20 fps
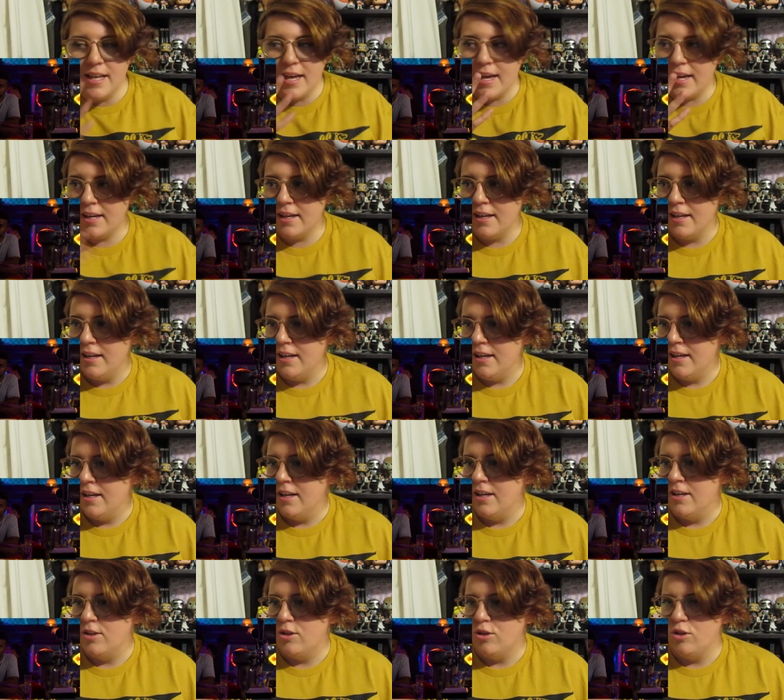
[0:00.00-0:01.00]
like,
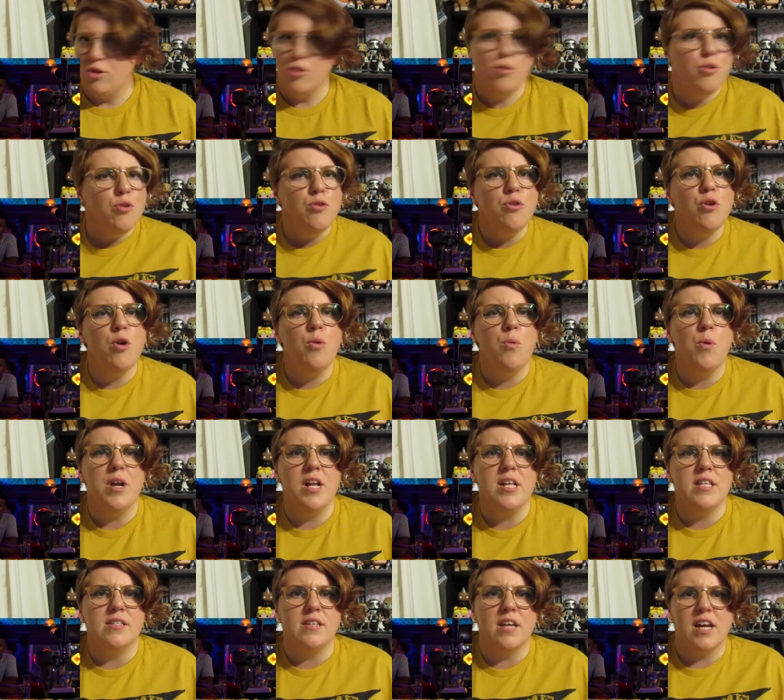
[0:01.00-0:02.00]
you don't know what
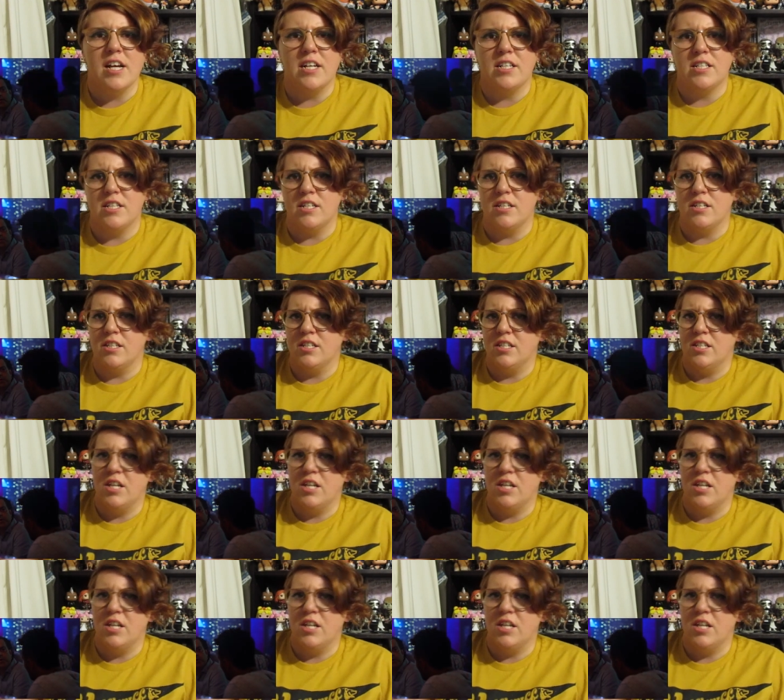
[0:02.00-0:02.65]
it's like to